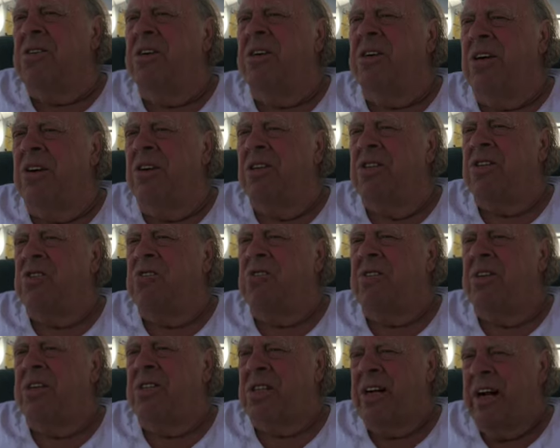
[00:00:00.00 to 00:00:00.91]
of years
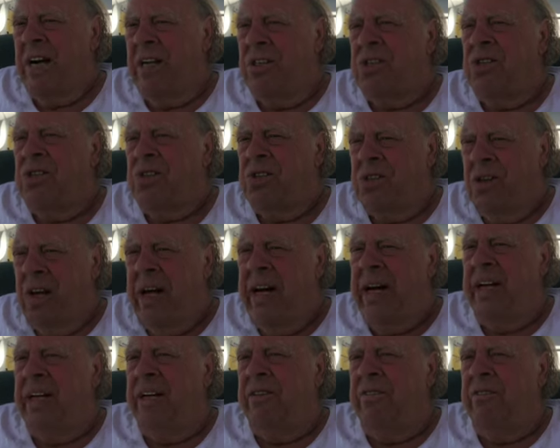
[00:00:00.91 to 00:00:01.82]
as
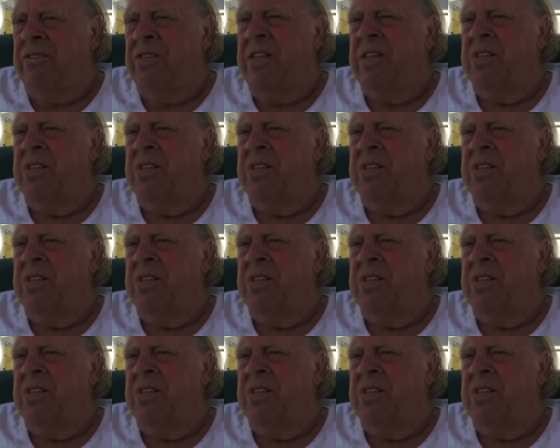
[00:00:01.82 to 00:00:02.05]
slaves.